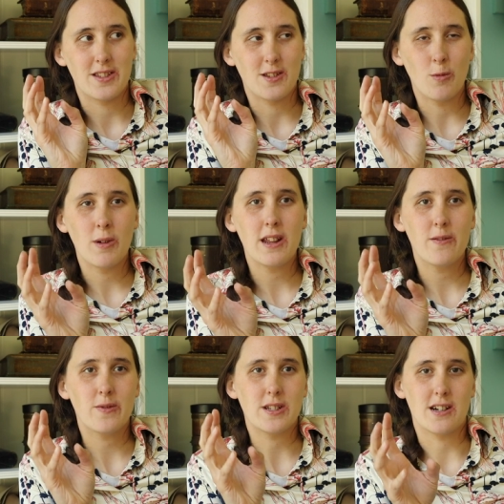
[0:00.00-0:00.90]
So many
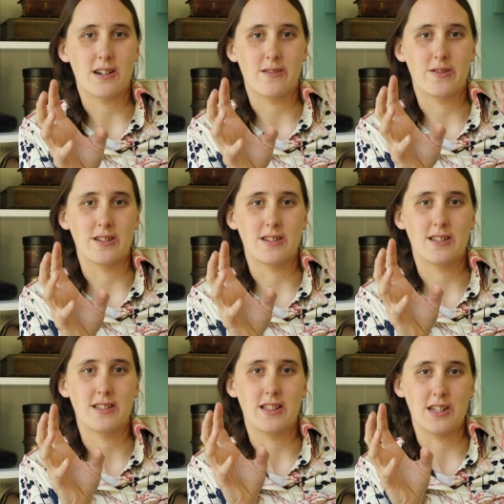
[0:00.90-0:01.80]

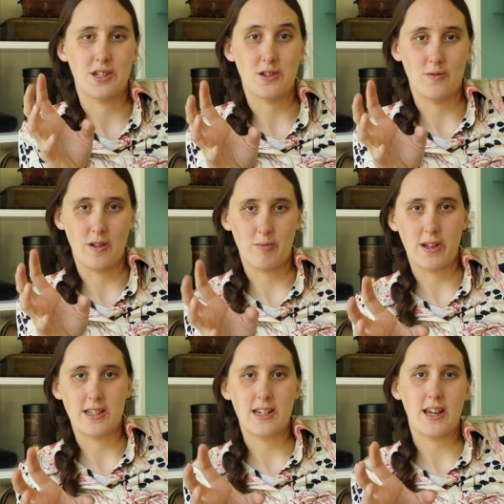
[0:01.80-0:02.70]
photographers that shoot wet
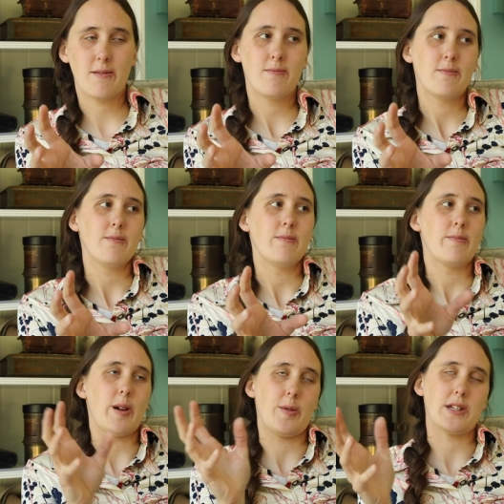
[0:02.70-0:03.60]
plate today,
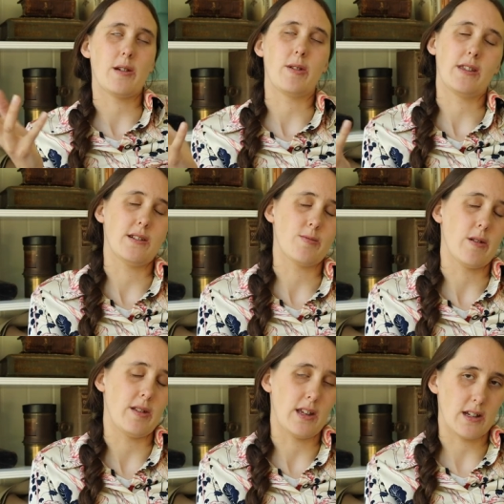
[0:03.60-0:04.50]
by which I mean there's
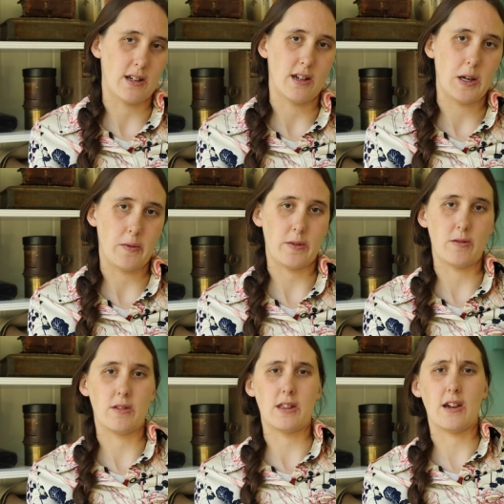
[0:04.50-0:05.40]
probably like a few
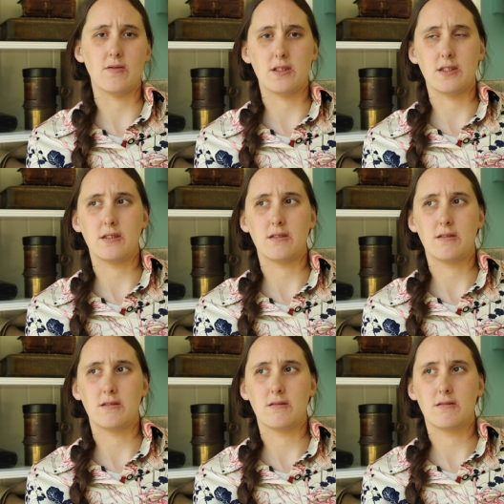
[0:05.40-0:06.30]
thousand,
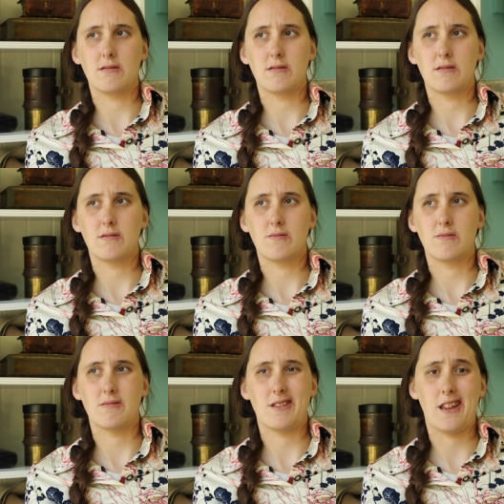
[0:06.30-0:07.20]

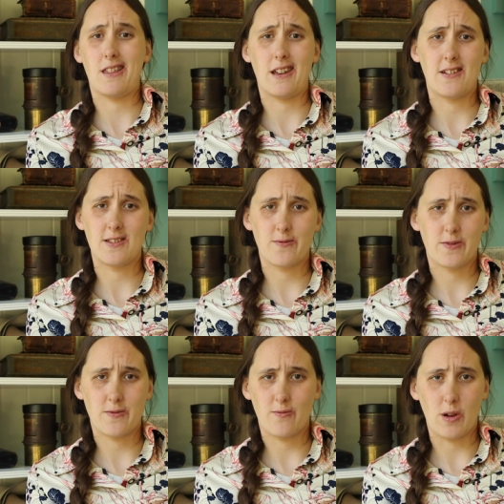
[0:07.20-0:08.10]
ten thousand
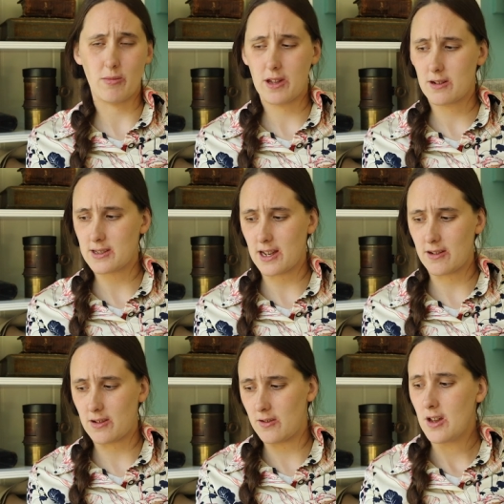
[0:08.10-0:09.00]
wet platers, I
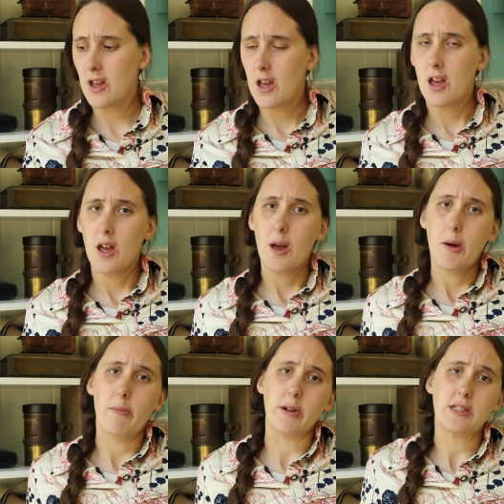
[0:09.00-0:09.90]
don't know.
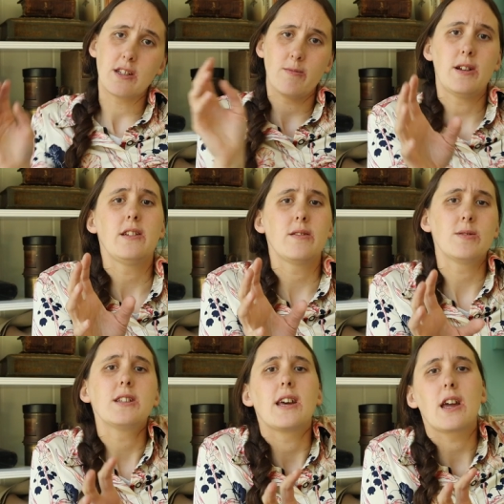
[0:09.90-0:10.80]
But so many of them
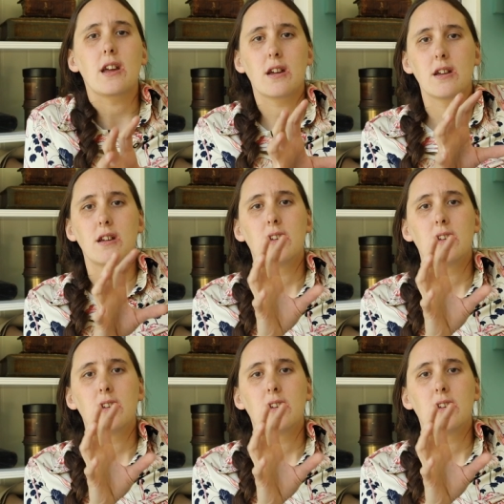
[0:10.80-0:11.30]
today